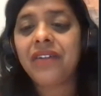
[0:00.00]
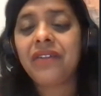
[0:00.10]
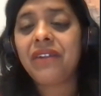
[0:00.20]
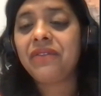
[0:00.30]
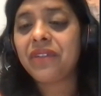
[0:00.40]

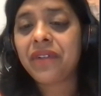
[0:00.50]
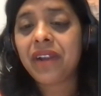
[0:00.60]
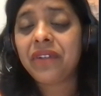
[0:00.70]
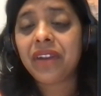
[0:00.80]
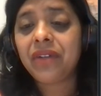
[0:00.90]

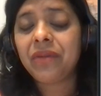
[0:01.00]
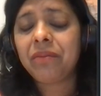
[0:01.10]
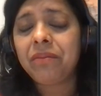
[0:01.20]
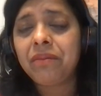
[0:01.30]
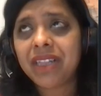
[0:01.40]
revenue,
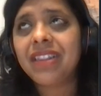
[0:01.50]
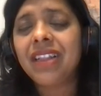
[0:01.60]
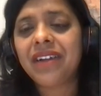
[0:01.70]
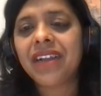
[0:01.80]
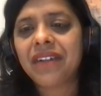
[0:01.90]

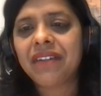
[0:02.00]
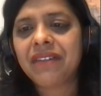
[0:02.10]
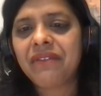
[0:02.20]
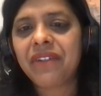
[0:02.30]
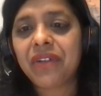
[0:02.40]
monthly recurring
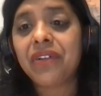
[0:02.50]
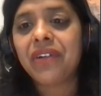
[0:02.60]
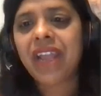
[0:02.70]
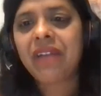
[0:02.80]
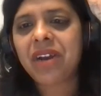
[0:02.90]
revenue,
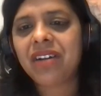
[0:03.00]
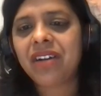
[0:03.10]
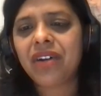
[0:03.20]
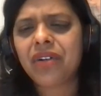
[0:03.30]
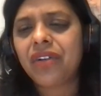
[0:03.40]
your
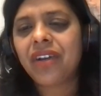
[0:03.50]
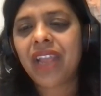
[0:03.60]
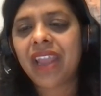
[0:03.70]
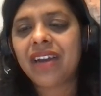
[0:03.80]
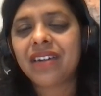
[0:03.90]
MRR or
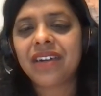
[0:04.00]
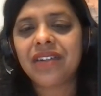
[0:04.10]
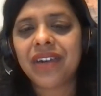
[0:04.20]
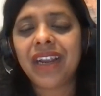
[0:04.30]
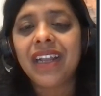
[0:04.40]
your
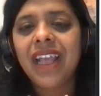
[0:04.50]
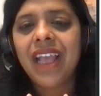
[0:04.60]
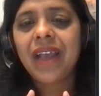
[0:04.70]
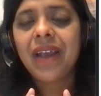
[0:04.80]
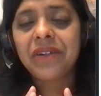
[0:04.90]
ARR, right?
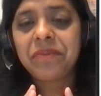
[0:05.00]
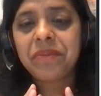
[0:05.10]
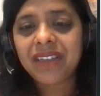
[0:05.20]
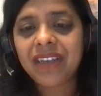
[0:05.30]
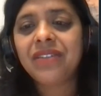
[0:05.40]

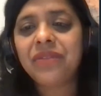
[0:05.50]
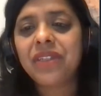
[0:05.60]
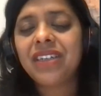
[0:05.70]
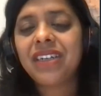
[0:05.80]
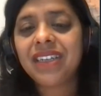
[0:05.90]
Obsessed
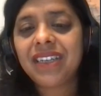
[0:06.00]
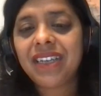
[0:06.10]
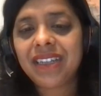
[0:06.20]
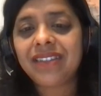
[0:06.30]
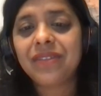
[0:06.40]
with it.
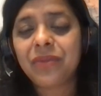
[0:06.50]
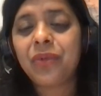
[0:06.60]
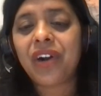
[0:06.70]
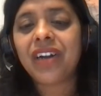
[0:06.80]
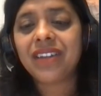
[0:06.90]
It's
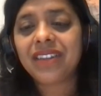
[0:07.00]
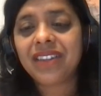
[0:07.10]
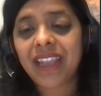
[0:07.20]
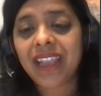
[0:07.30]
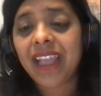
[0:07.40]
what
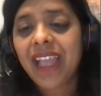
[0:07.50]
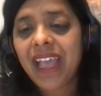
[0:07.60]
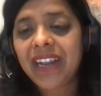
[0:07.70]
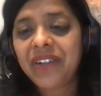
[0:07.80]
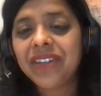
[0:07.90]
they,
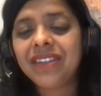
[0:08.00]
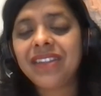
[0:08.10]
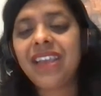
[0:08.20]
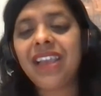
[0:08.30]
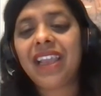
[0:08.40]
and you can
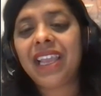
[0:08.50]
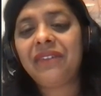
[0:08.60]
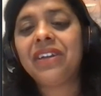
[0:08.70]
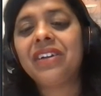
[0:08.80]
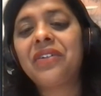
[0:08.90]
see
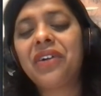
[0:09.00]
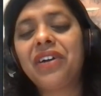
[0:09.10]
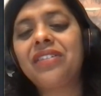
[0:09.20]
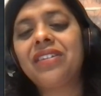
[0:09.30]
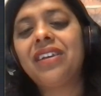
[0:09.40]
even
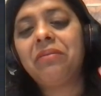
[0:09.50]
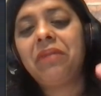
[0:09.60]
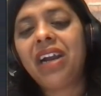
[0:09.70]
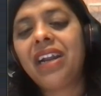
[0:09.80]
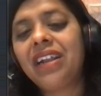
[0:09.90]
across
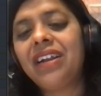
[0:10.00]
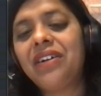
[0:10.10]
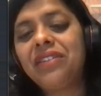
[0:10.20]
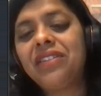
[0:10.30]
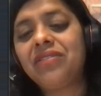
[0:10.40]
Marketing
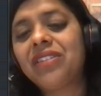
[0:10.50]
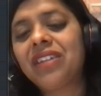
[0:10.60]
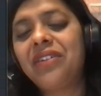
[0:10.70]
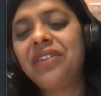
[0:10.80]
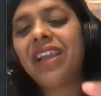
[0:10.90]
Cloud, Service
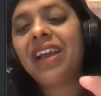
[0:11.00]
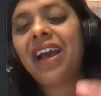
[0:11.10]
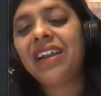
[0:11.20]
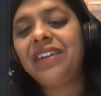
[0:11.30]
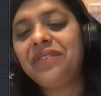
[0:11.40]
Cloud, they
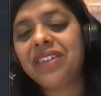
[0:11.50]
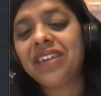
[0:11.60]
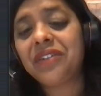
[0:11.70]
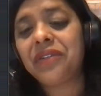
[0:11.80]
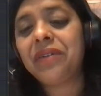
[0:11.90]
kind of
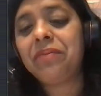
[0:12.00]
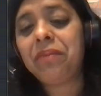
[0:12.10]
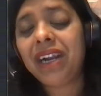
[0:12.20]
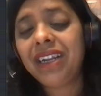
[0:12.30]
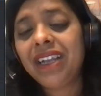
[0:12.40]
stick to it,
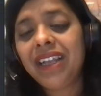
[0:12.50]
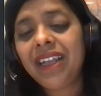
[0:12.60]
but